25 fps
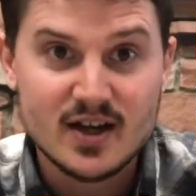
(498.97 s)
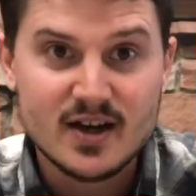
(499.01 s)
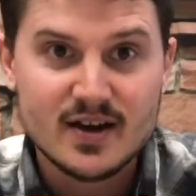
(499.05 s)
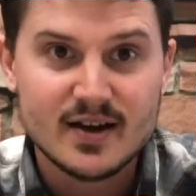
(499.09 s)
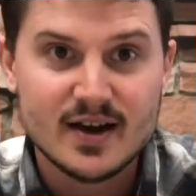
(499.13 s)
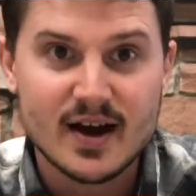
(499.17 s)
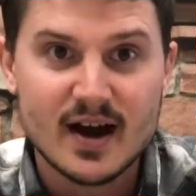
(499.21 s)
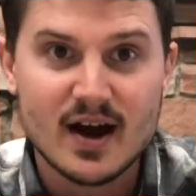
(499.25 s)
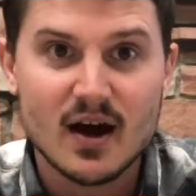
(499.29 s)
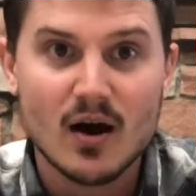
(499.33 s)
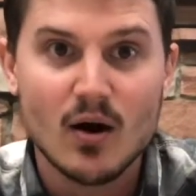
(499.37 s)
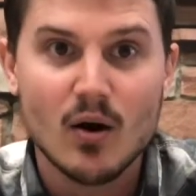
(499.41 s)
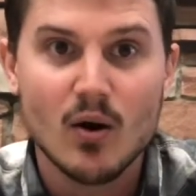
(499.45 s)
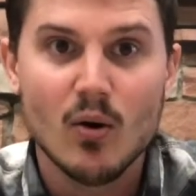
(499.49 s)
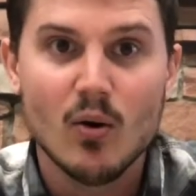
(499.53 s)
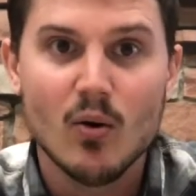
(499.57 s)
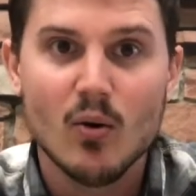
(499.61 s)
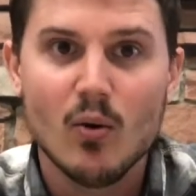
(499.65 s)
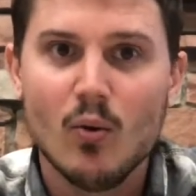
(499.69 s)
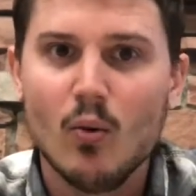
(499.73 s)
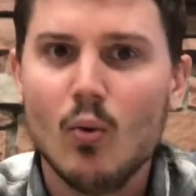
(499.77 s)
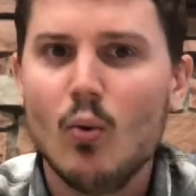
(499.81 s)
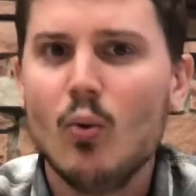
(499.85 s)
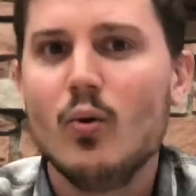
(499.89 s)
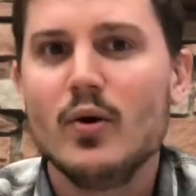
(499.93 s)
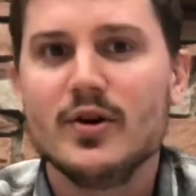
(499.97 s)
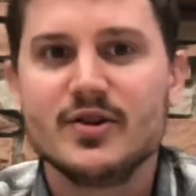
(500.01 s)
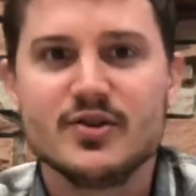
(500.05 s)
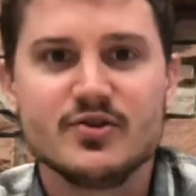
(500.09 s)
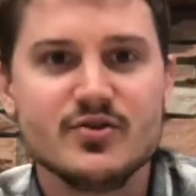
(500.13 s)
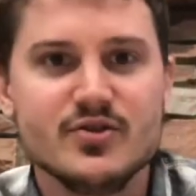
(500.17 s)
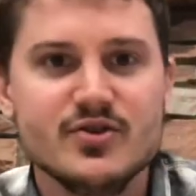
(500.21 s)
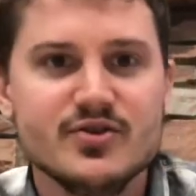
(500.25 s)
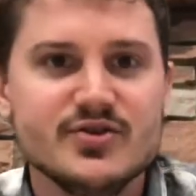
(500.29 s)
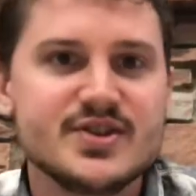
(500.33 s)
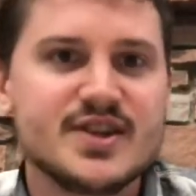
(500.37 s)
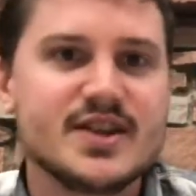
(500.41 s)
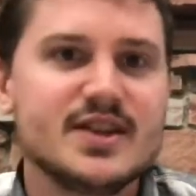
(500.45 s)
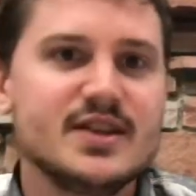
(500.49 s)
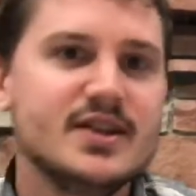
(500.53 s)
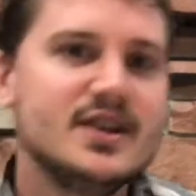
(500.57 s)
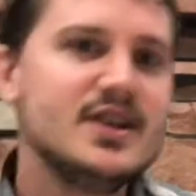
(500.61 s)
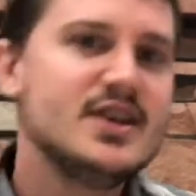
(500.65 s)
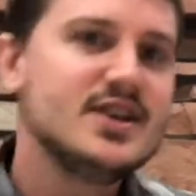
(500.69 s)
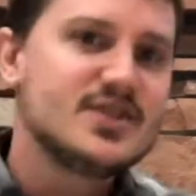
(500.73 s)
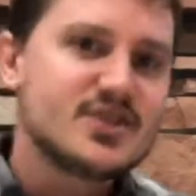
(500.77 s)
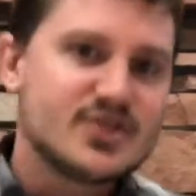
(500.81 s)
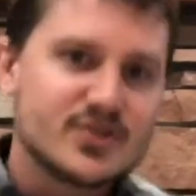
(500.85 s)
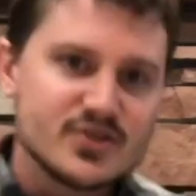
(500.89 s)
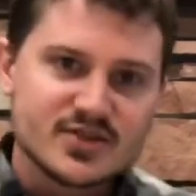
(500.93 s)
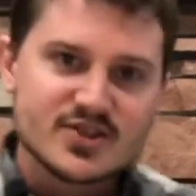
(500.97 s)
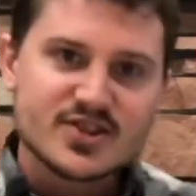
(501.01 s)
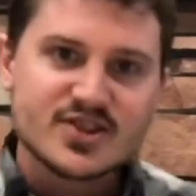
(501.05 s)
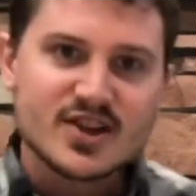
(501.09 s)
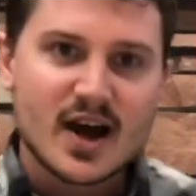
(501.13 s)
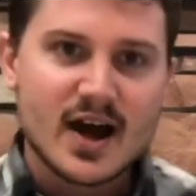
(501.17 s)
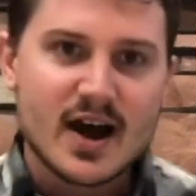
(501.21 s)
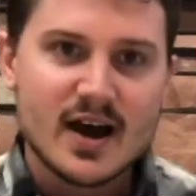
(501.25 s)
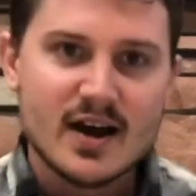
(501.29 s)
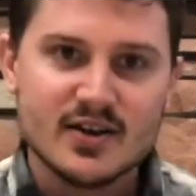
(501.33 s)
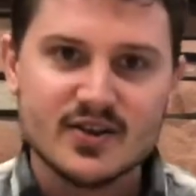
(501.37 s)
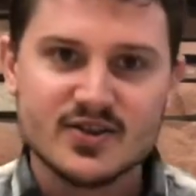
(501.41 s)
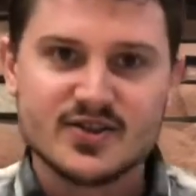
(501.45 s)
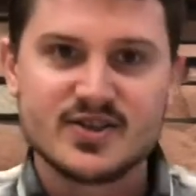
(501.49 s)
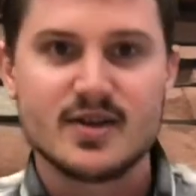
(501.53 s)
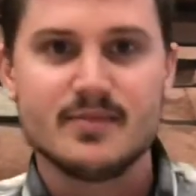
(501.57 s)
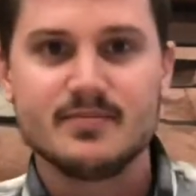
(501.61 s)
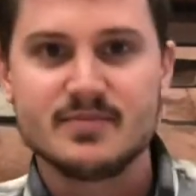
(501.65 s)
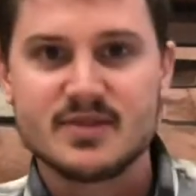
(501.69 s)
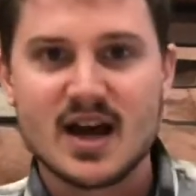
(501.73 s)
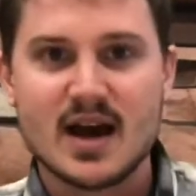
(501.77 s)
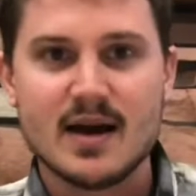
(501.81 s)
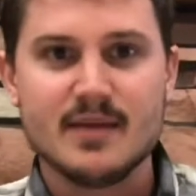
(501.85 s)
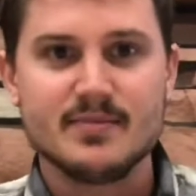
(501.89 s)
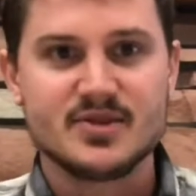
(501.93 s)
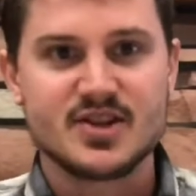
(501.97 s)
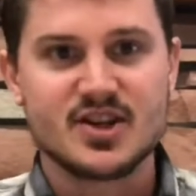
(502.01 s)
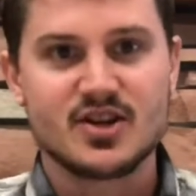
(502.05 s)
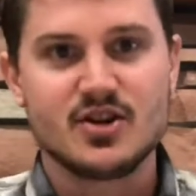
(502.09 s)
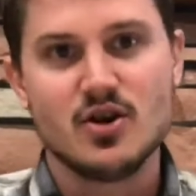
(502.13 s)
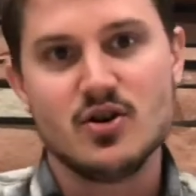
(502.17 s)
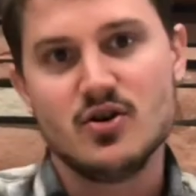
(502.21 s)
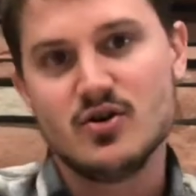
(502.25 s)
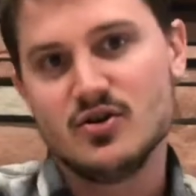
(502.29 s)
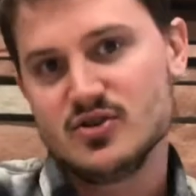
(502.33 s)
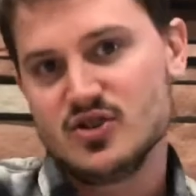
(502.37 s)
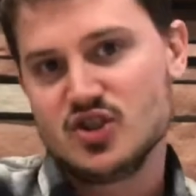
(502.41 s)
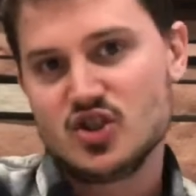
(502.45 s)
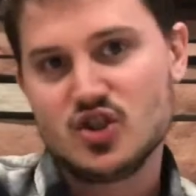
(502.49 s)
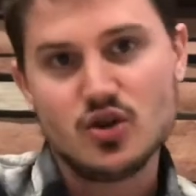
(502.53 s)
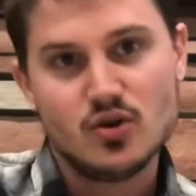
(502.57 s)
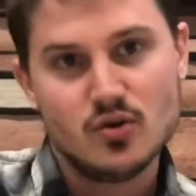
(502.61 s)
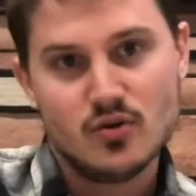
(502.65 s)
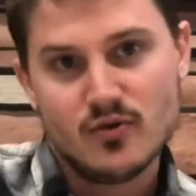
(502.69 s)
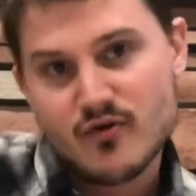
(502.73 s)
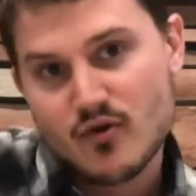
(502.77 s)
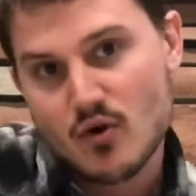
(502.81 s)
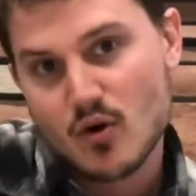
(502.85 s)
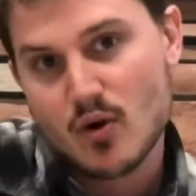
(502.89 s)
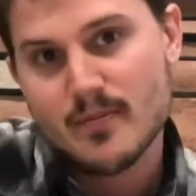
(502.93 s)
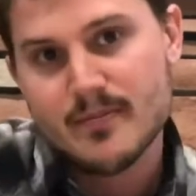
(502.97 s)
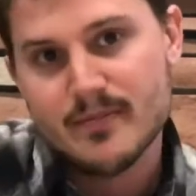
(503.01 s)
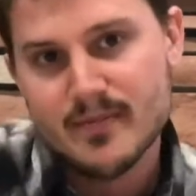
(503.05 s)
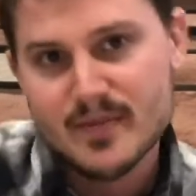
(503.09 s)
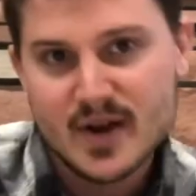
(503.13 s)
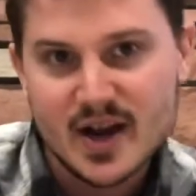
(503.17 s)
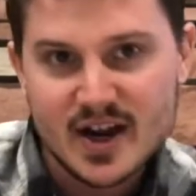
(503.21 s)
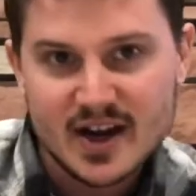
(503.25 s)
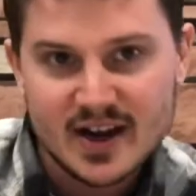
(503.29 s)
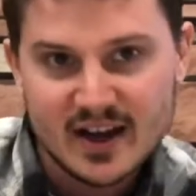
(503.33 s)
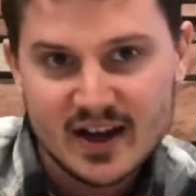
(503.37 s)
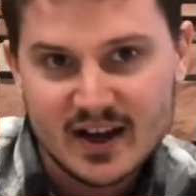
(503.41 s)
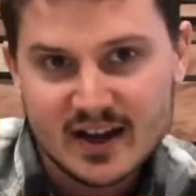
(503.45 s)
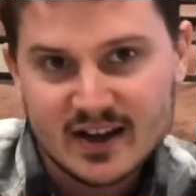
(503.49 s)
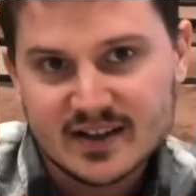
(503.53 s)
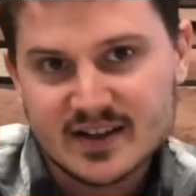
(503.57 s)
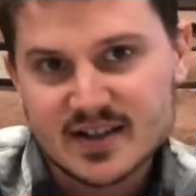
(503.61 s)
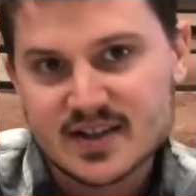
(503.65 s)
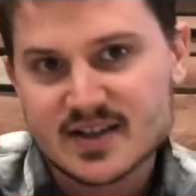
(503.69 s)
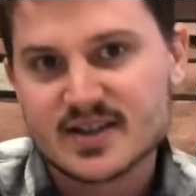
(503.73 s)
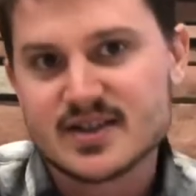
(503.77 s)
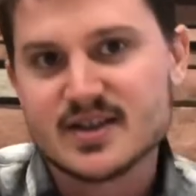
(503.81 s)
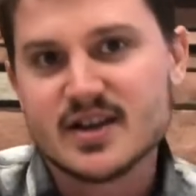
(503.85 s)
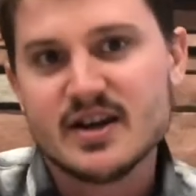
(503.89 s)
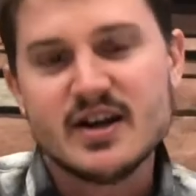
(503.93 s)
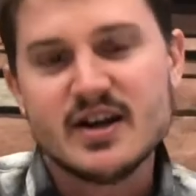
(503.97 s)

Now, when you're using the Eastern style, sometimes it goes 2 to 4 minutes,